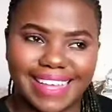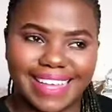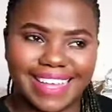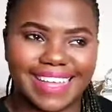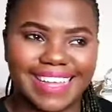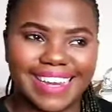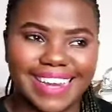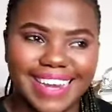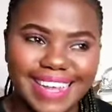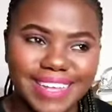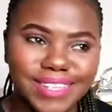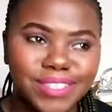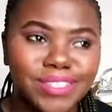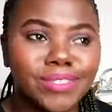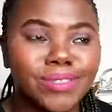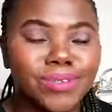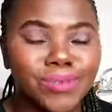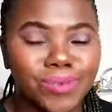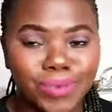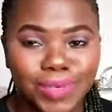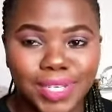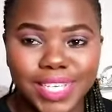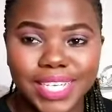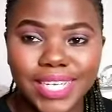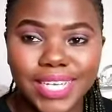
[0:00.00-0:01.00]
last
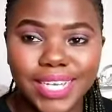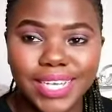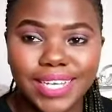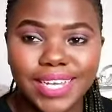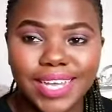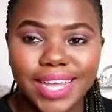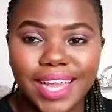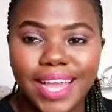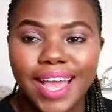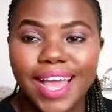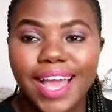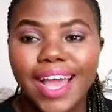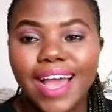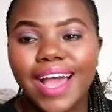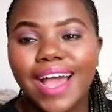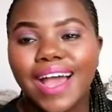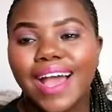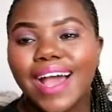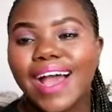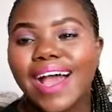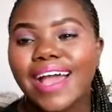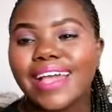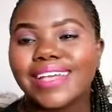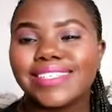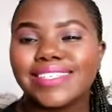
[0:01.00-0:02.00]
week,
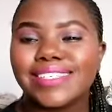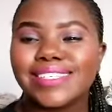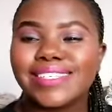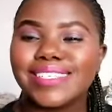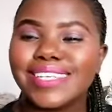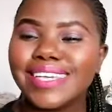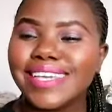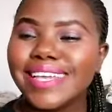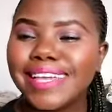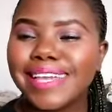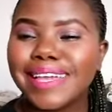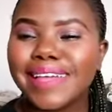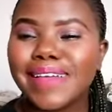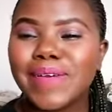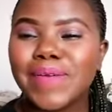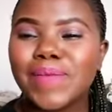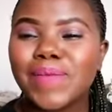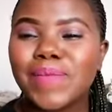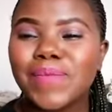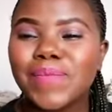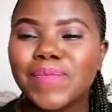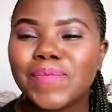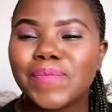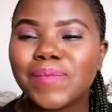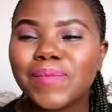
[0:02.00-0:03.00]
I see
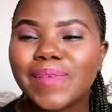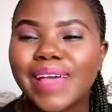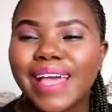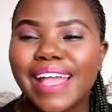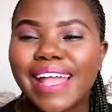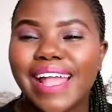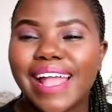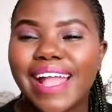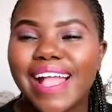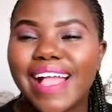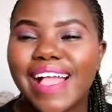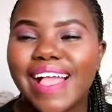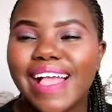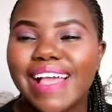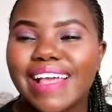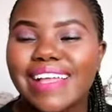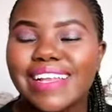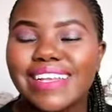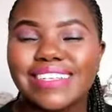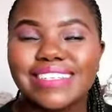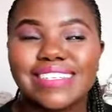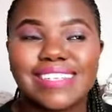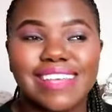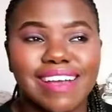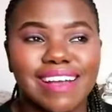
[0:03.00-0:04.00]
him
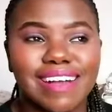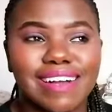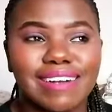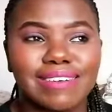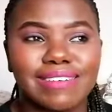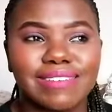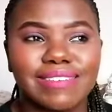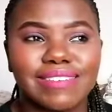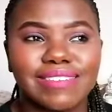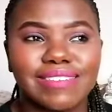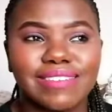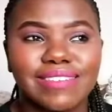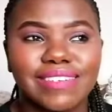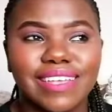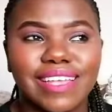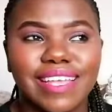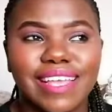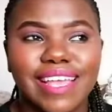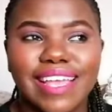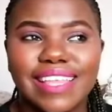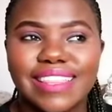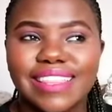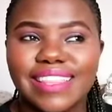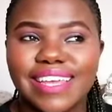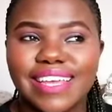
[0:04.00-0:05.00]
in town,
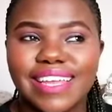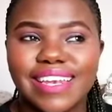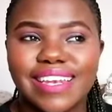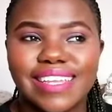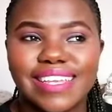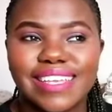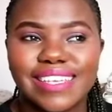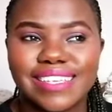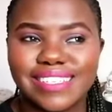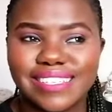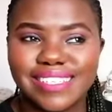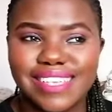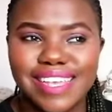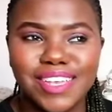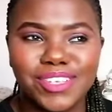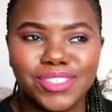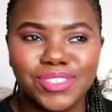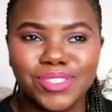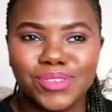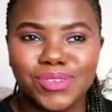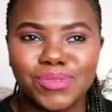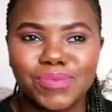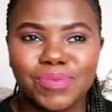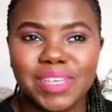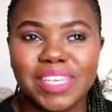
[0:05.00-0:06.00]
and then he
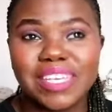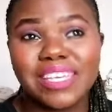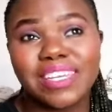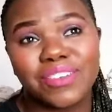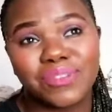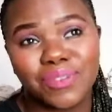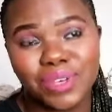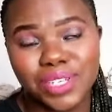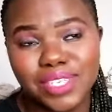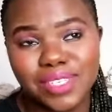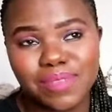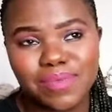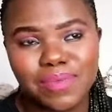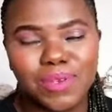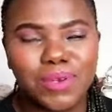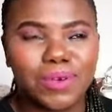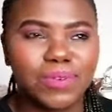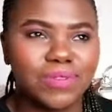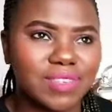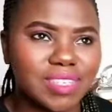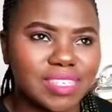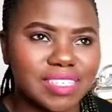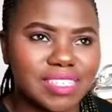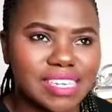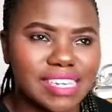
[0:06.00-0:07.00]
says to me, he greets me
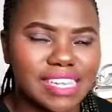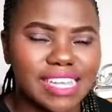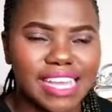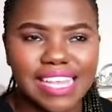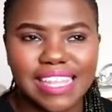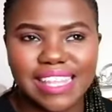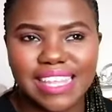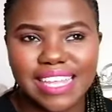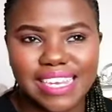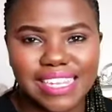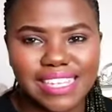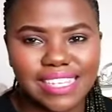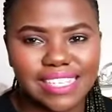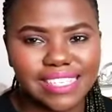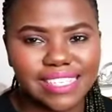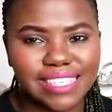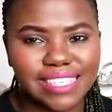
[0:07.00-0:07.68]
obviously, and then he